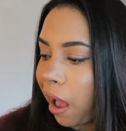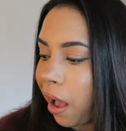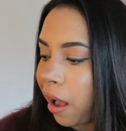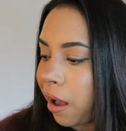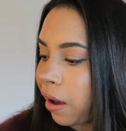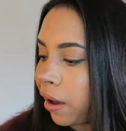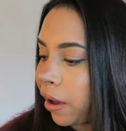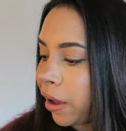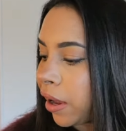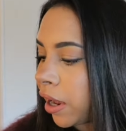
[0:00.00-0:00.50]

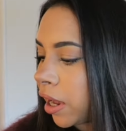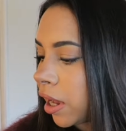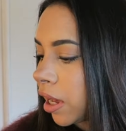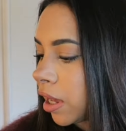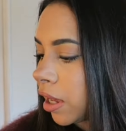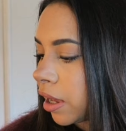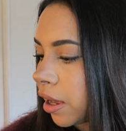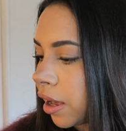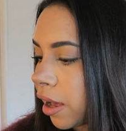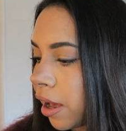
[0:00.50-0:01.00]

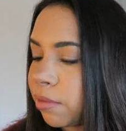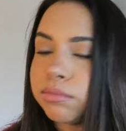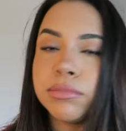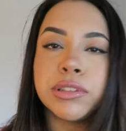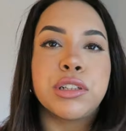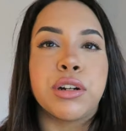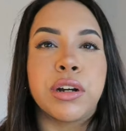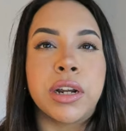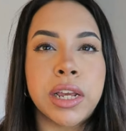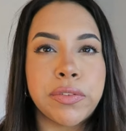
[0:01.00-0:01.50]
I'm
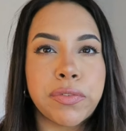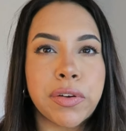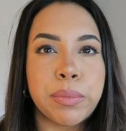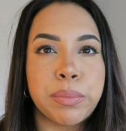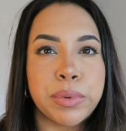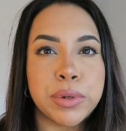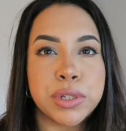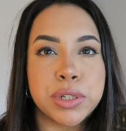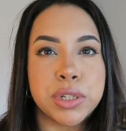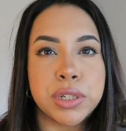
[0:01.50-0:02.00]
sorry if I
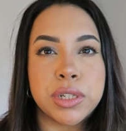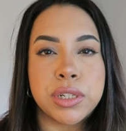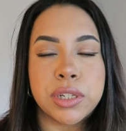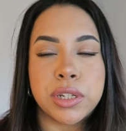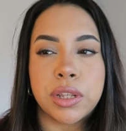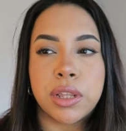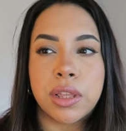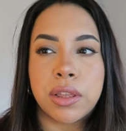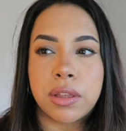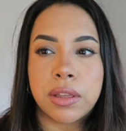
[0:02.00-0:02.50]
butchered
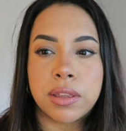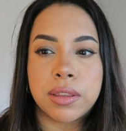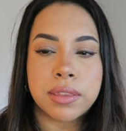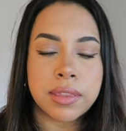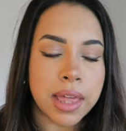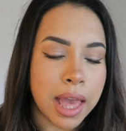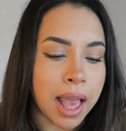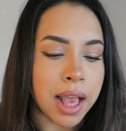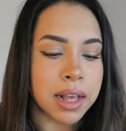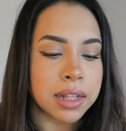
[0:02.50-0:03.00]

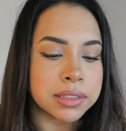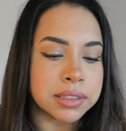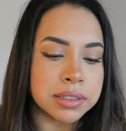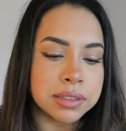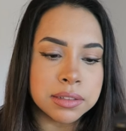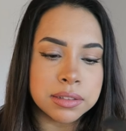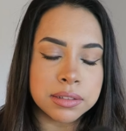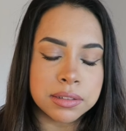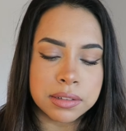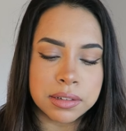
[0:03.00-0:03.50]
that
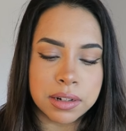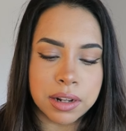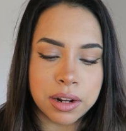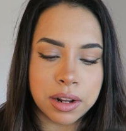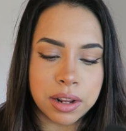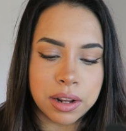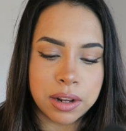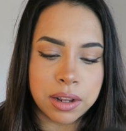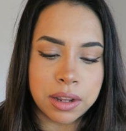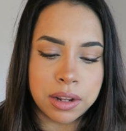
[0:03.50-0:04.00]
accent,
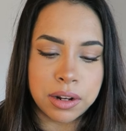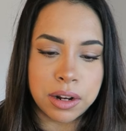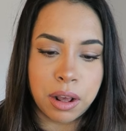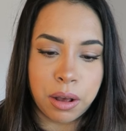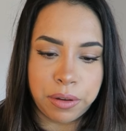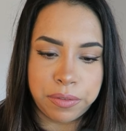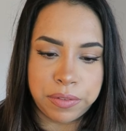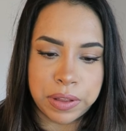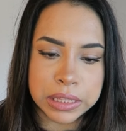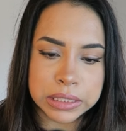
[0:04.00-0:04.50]

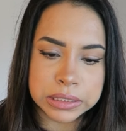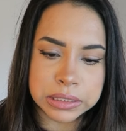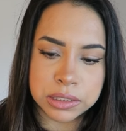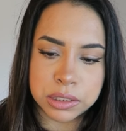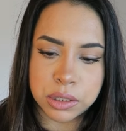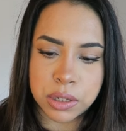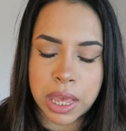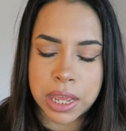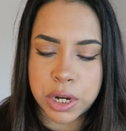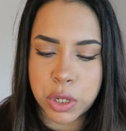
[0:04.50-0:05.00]
no offense
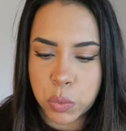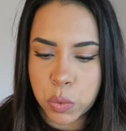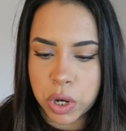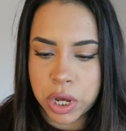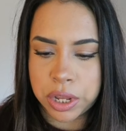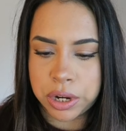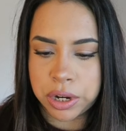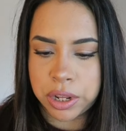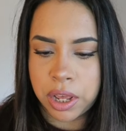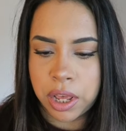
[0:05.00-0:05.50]
to
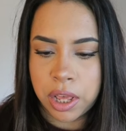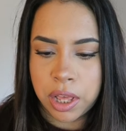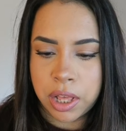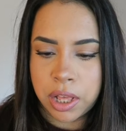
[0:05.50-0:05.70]
anyone.